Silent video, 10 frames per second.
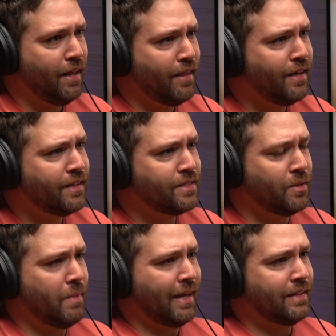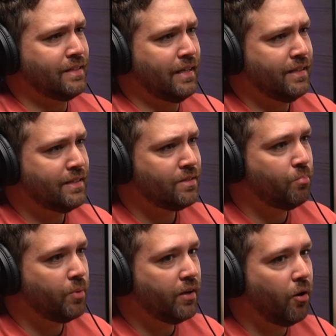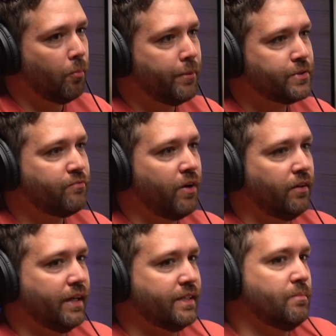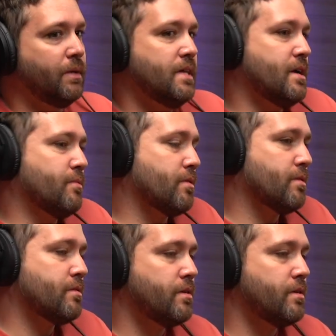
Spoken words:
That doesn't make sense. But it almost felt like to me they were,